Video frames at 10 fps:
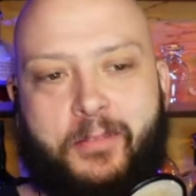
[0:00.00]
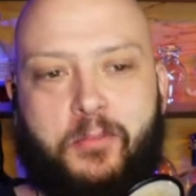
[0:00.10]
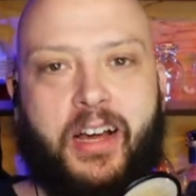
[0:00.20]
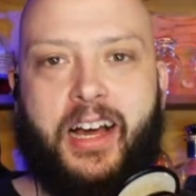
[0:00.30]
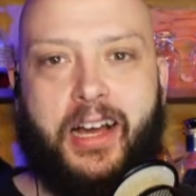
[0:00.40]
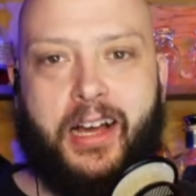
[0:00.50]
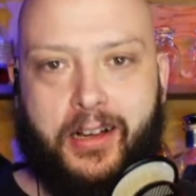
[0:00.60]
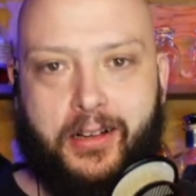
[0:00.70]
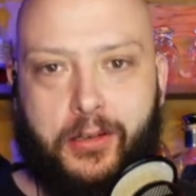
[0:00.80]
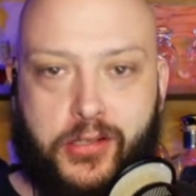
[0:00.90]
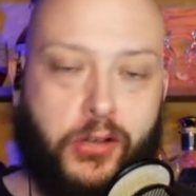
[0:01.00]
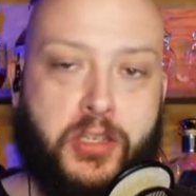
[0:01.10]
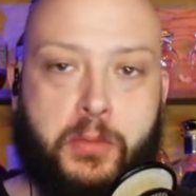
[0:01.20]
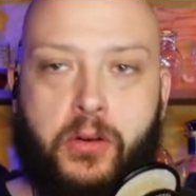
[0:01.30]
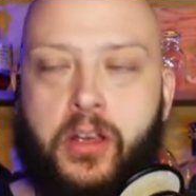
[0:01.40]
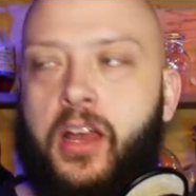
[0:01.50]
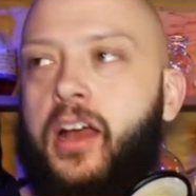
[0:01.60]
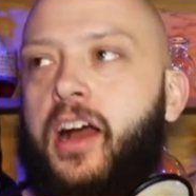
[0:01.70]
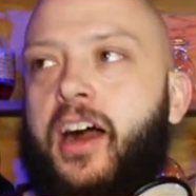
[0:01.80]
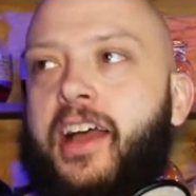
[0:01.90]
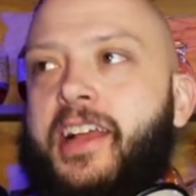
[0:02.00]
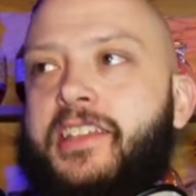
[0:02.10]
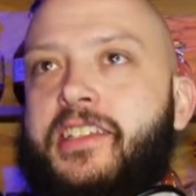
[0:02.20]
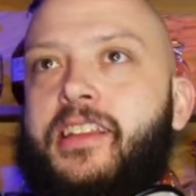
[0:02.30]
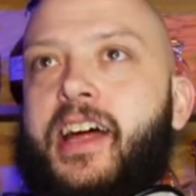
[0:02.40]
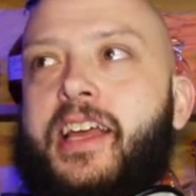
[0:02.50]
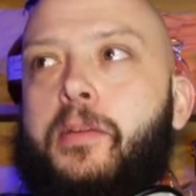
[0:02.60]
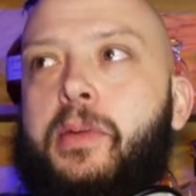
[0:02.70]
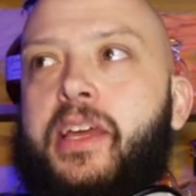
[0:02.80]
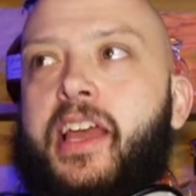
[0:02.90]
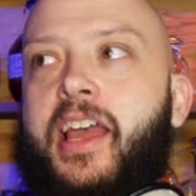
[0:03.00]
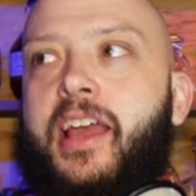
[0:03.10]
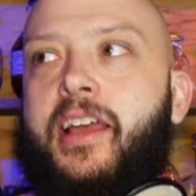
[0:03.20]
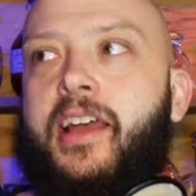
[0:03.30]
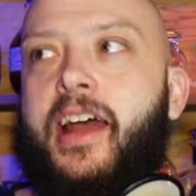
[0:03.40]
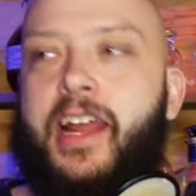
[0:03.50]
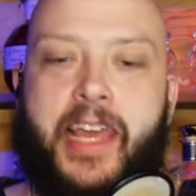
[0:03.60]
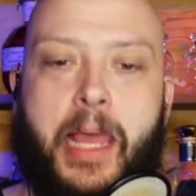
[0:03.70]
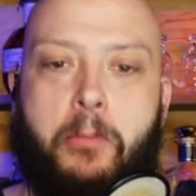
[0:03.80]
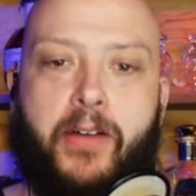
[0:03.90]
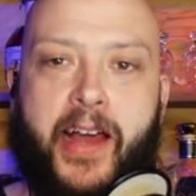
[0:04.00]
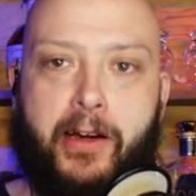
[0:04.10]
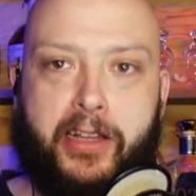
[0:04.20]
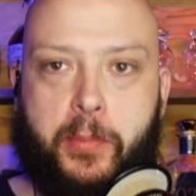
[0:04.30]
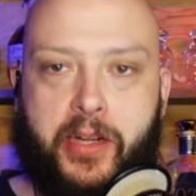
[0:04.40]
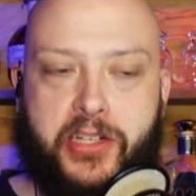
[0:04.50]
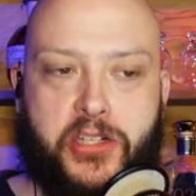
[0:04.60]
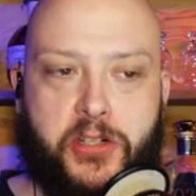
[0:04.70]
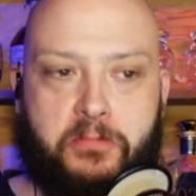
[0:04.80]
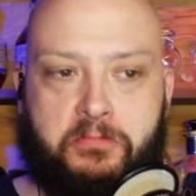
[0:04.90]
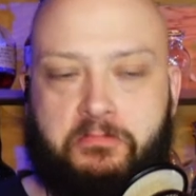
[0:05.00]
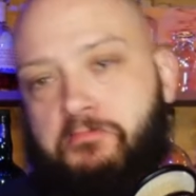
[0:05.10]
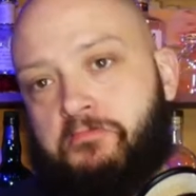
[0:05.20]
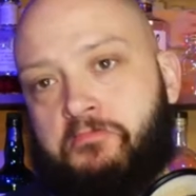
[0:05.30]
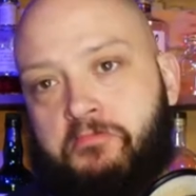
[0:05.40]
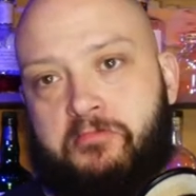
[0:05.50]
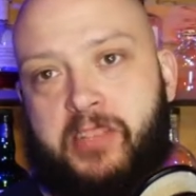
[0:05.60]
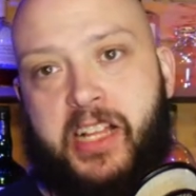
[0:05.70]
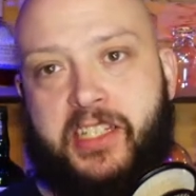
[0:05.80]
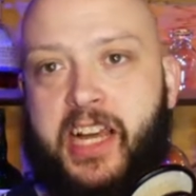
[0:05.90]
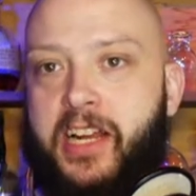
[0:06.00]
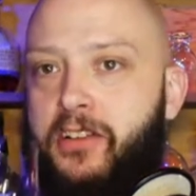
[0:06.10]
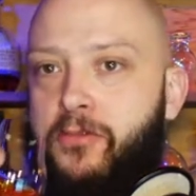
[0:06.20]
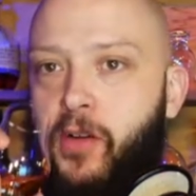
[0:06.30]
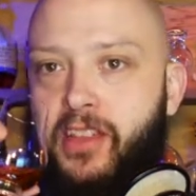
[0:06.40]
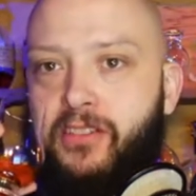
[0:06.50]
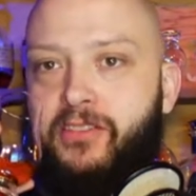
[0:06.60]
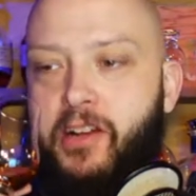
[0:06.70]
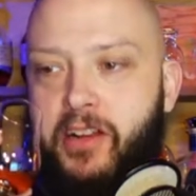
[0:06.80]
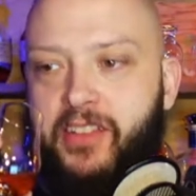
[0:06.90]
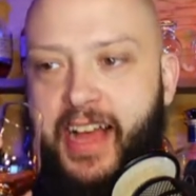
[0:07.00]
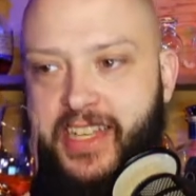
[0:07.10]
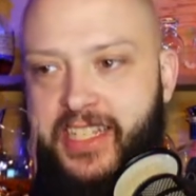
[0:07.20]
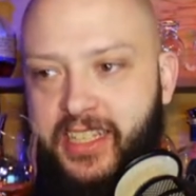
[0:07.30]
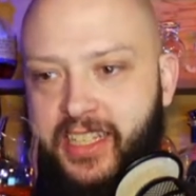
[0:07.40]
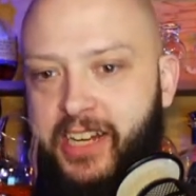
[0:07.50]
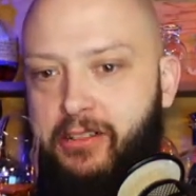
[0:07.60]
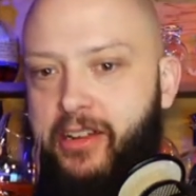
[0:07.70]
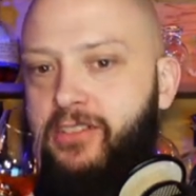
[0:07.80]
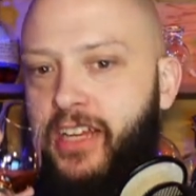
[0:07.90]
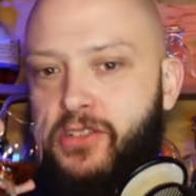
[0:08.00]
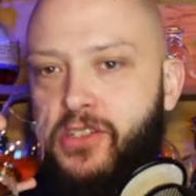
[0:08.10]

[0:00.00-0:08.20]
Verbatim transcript: uh, salt and smoke. Uh, it's like being at a campfire on the beach. That's kind of what the very last lingering flavors